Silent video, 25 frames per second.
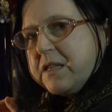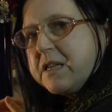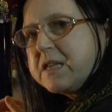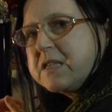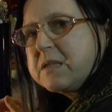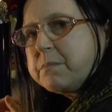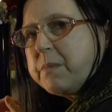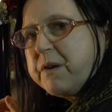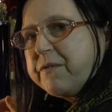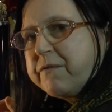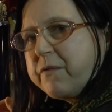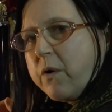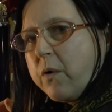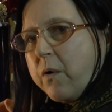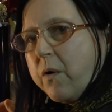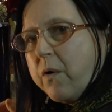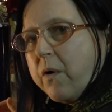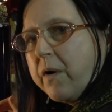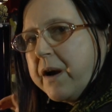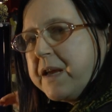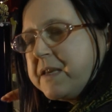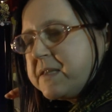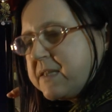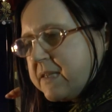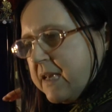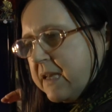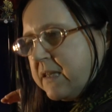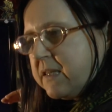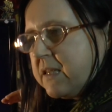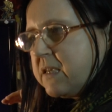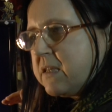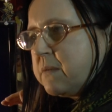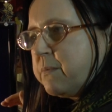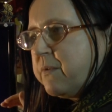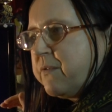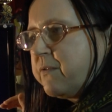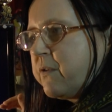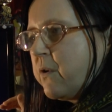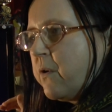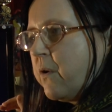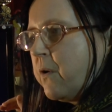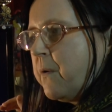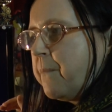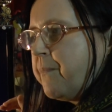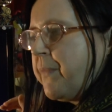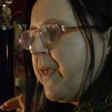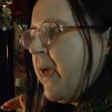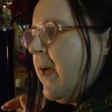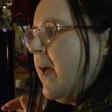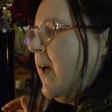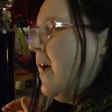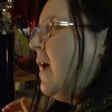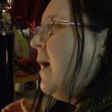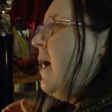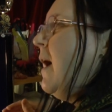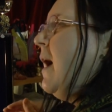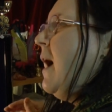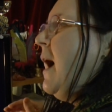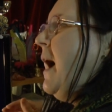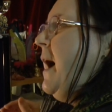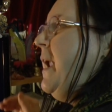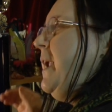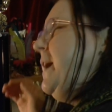this before, he said this before, and